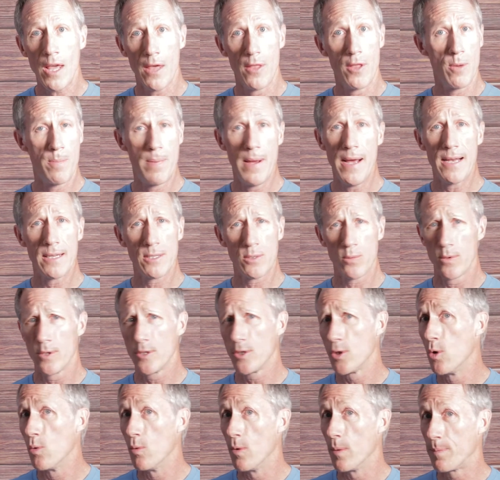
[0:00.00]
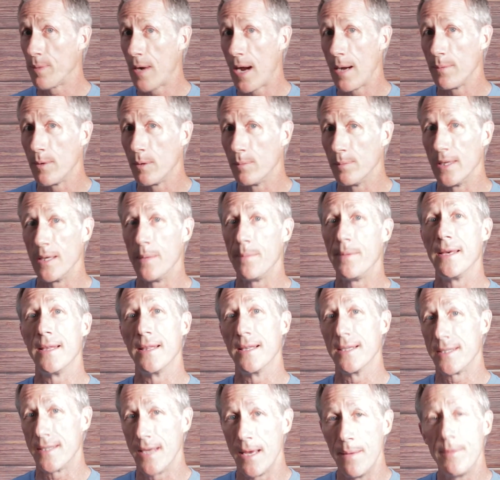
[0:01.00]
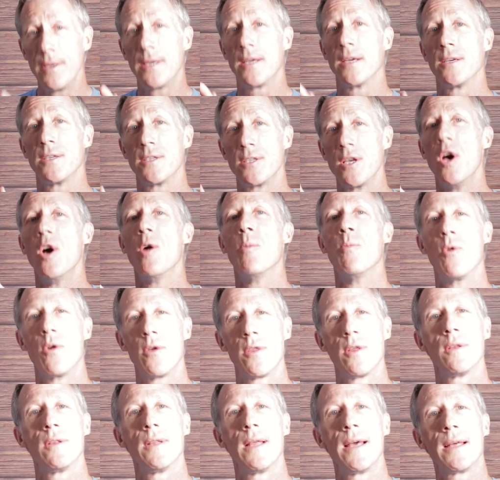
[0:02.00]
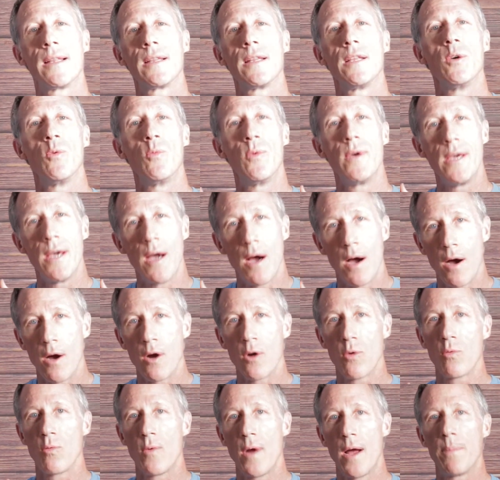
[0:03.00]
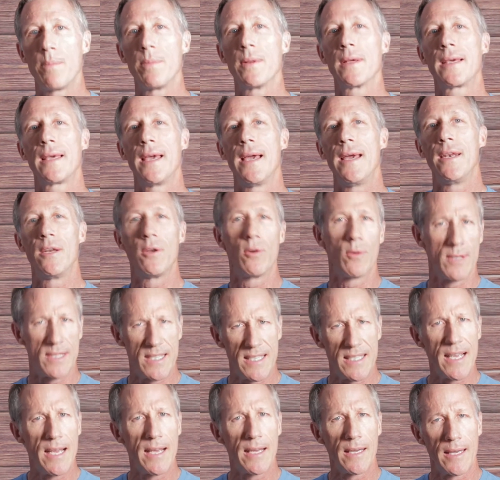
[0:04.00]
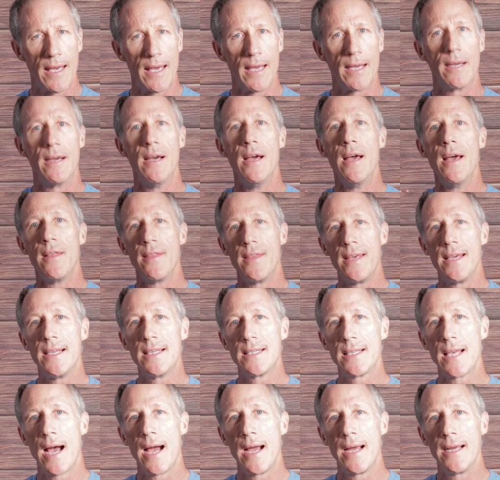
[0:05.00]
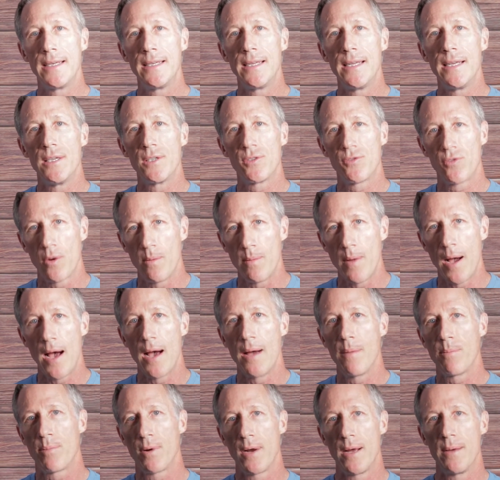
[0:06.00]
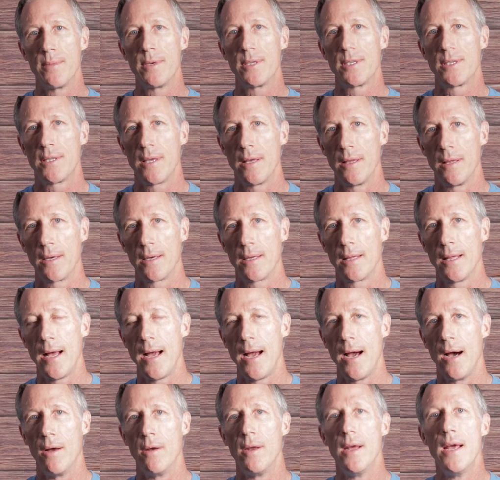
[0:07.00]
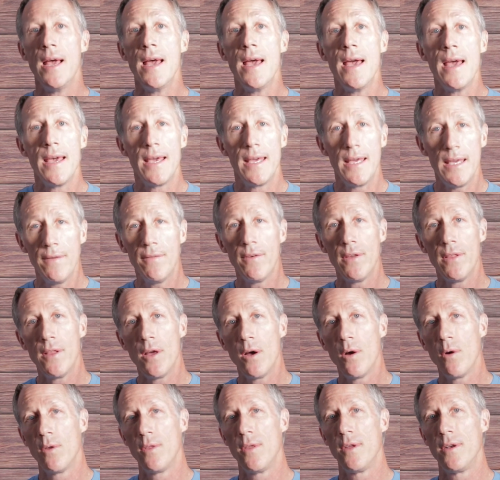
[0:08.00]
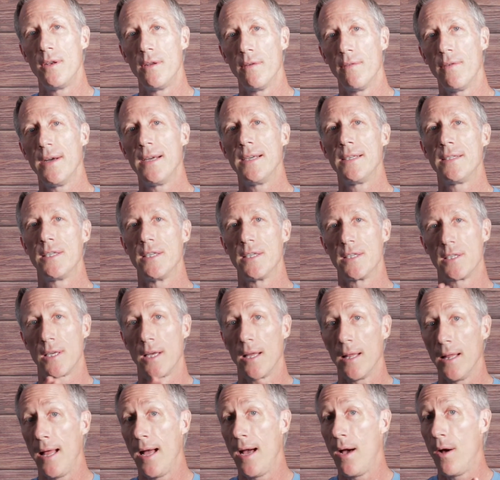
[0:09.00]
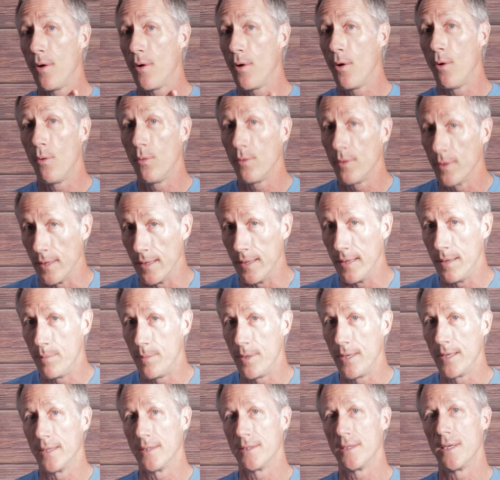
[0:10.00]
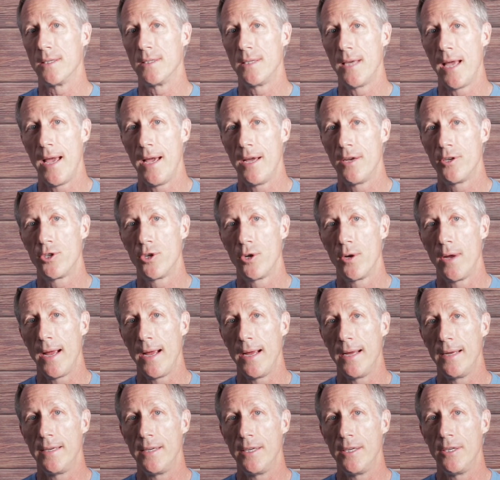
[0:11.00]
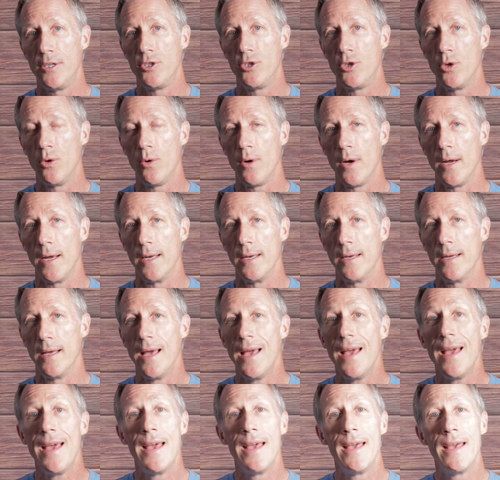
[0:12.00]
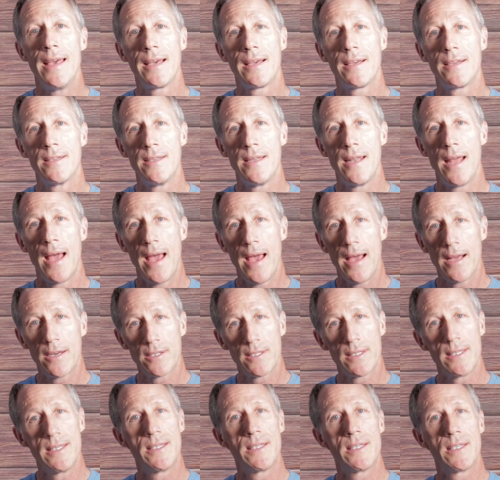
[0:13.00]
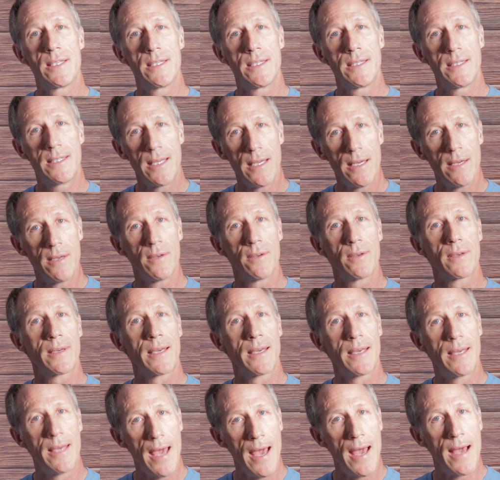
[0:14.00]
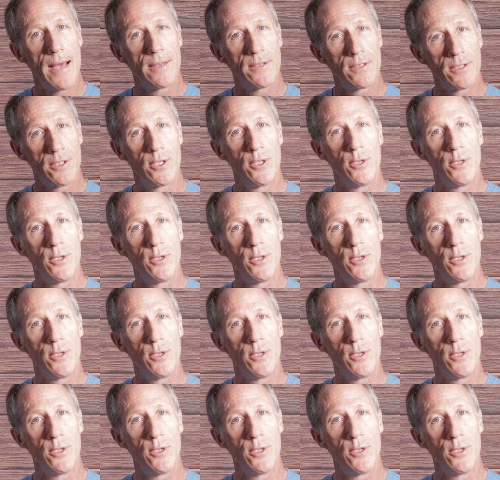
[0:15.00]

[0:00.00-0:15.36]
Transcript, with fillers: their passwords will probably be the same because more than likely we are replicating or syncing these IDs from on-premise to the cloud. Even though the device is cloud only because it's Azure AD Join, it can actually still get